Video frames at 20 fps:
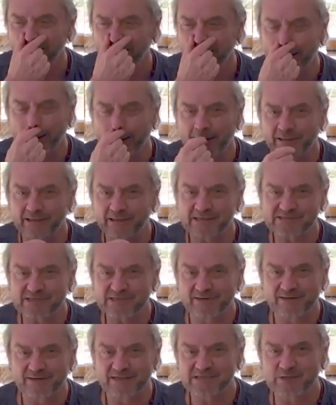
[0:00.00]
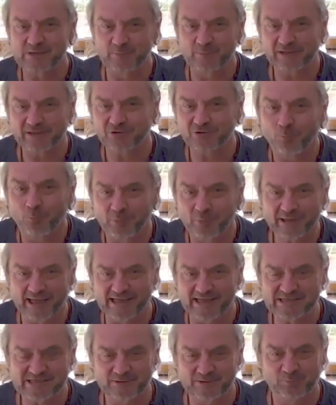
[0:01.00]
And it's a bit
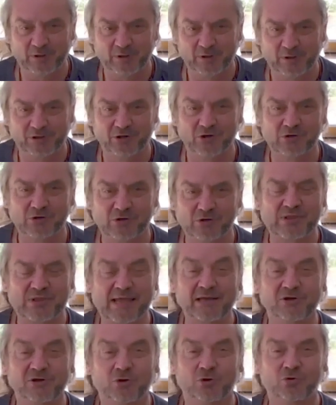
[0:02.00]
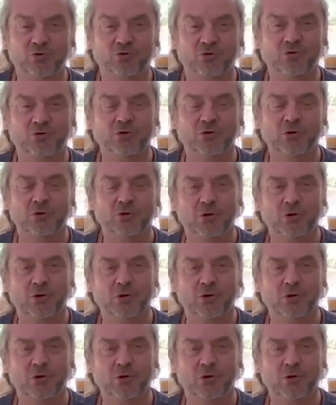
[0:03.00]
complicated, because then you're